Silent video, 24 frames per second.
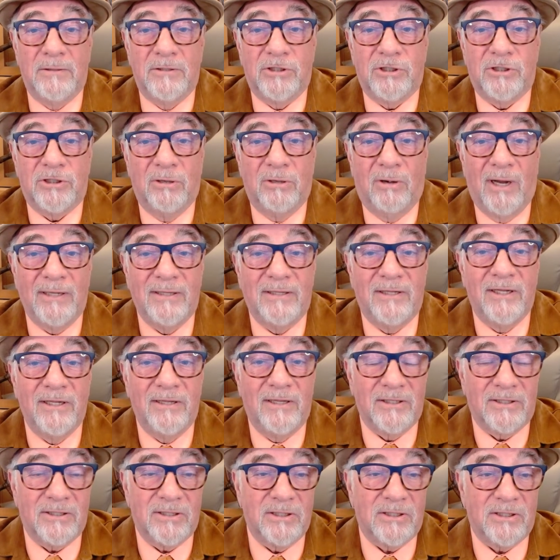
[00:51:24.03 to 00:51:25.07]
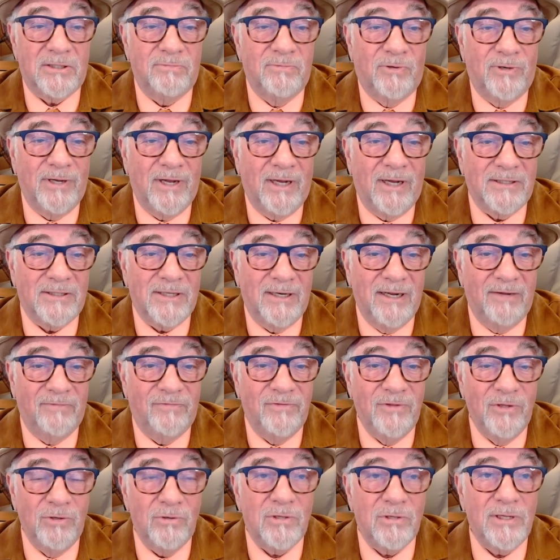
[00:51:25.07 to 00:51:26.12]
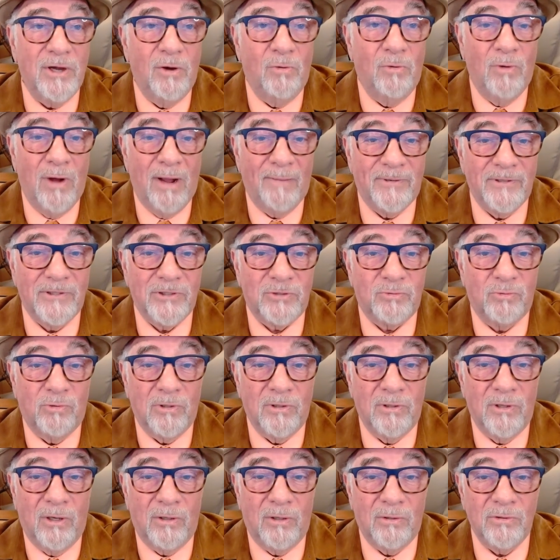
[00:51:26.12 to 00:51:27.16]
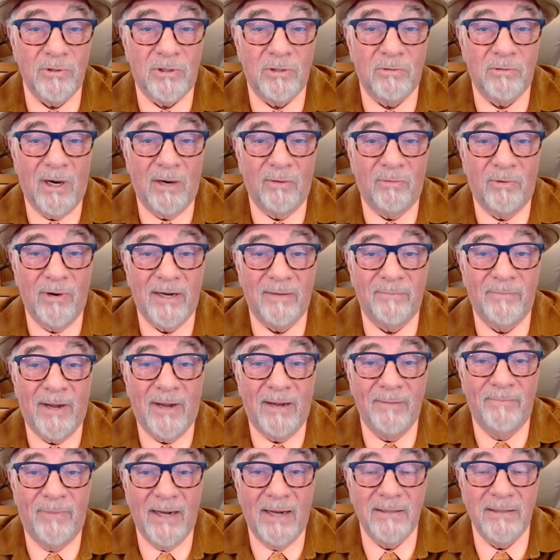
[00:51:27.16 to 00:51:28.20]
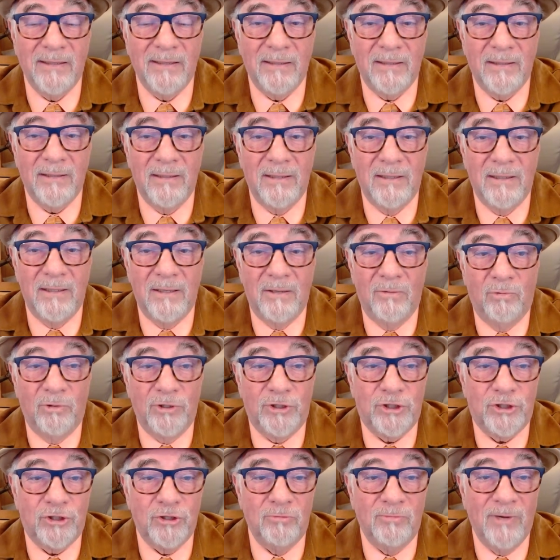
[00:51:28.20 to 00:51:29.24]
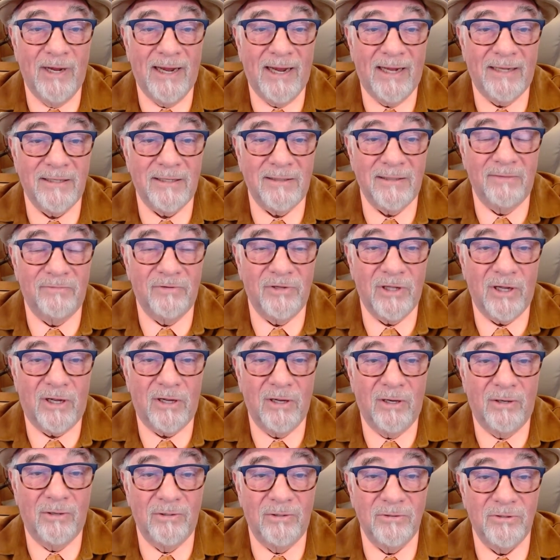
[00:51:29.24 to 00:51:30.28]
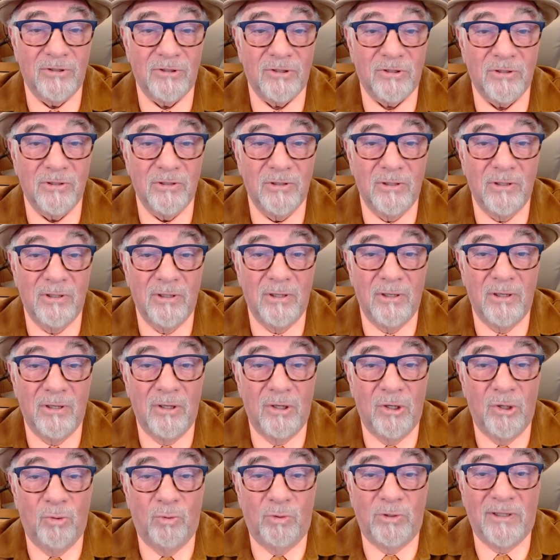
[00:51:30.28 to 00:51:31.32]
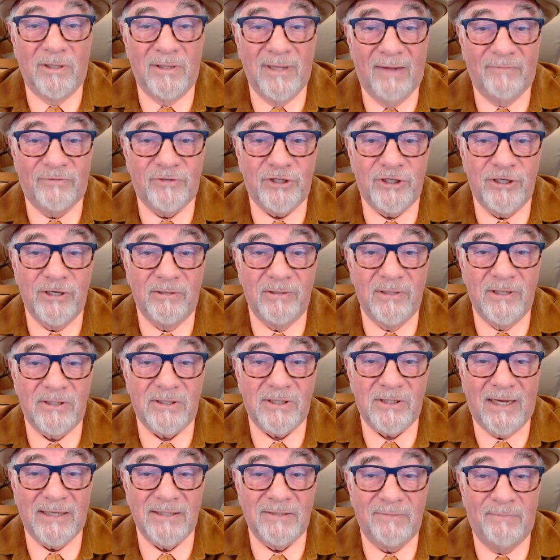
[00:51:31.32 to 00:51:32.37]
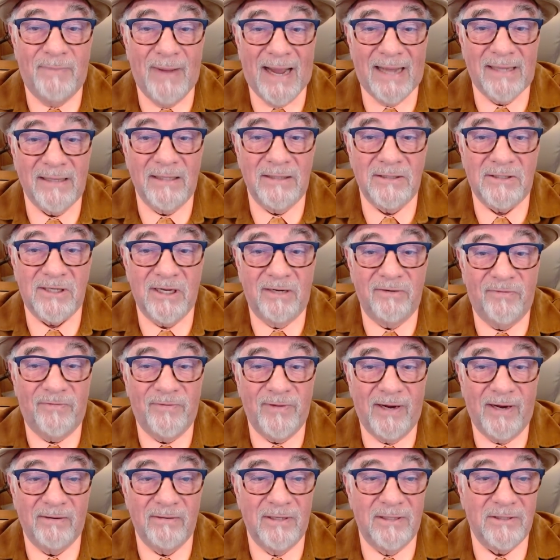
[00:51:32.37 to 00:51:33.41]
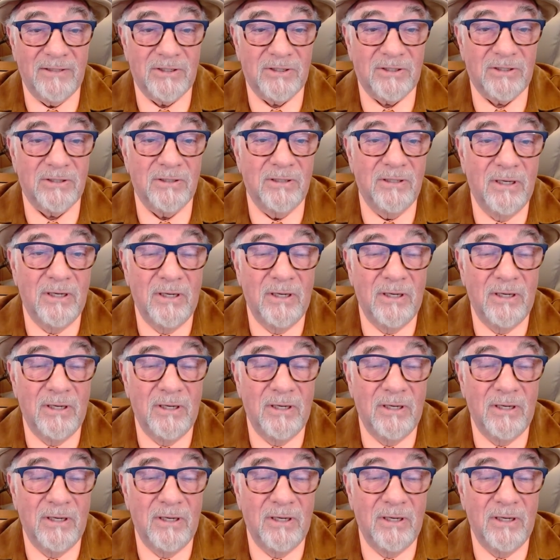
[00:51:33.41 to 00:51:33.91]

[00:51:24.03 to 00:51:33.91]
So I did this this morning. I said, if nuclear weapons were loaned to Iran by Biden, would Schumahan deliver the codes? Would the left cheer this as balance and fairness?